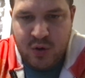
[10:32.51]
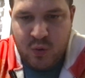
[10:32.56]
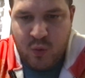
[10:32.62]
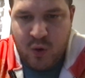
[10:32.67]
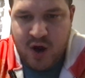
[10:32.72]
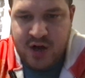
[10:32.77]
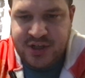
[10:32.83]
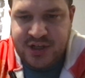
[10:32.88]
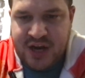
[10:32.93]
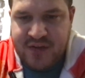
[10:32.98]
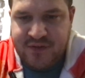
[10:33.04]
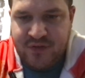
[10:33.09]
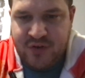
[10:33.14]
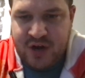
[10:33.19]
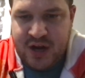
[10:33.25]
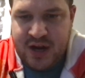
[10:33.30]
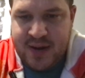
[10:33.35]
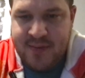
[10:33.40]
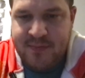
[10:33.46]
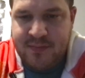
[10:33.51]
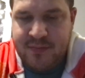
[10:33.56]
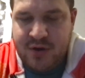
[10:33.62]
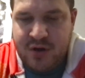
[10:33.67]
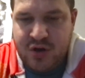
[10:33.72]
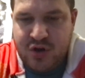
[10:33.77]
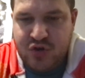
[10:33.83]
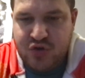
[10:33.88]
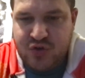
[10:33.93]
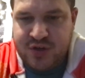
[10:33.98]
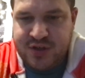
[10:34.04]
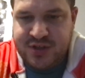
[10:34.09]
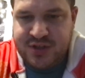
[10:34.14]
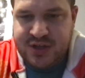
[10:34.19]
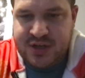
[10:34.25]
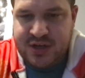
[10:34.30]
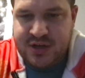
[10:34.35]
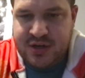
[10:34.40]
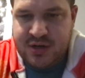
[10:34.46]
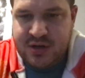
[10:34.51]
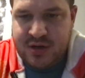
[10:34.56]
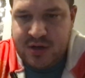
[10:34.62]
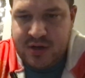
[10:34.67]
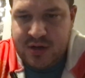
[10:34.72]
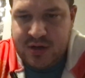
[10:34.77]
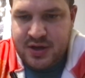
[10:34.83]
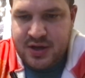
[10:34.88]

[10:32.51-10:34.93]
Watch out for him, Tristan